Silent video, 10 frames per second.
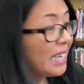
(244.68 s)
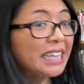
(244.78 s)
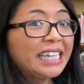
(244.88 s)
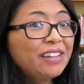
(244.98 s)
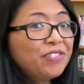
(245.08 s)

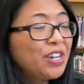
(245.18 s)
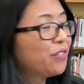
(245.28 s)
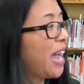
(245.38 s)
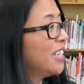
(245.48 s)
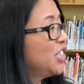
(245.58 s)
leafy
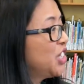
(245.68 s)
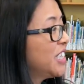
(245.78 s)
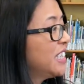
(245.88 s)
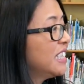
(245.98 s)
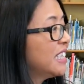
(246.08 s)

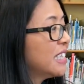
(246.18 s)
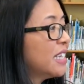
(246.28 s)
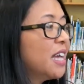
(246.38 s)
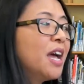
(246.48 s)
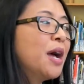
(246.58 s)
radishes,
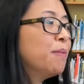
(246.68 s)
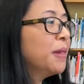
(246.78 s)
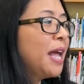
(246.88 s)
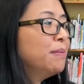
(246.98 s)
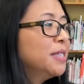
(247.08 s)

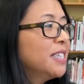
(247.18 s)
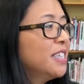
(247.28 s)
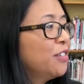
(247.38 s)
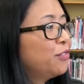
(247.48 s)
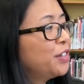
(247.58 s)
plums in
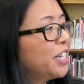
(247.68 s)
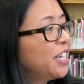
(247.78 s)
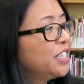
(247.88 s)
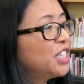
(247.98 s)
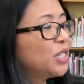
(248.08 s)
the
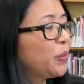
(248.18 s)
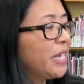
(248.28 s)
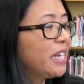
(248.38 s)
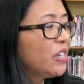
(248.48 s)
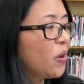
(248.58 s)
fridge,
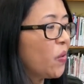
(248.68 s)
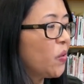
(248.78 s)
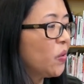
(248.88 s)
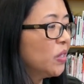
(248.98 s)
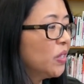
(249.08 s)
sweet and
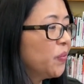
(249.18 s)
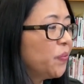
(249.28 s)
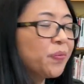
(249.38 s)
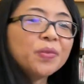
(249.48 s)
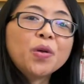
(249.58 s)
cold.
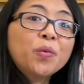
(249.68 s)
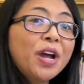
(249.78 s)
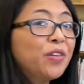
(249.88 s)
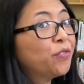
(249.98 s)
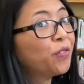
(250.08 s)

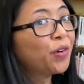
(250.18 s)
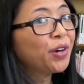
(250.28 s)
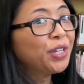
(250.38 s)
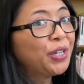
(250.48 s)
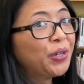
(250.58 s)
One for
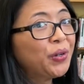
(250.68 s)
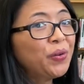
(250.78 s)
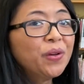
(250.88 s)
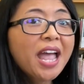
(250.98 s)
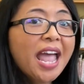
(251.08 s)
you
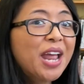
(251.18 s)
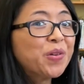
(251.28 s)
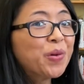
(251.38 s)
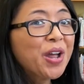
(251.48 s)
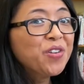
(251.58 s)
and
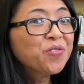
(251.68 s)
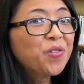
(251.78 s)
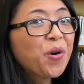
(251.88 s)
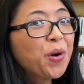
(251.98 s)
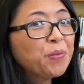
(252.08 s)
one
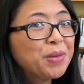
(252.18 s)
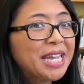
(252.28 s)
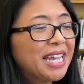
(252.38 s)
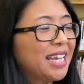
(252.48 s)
for me.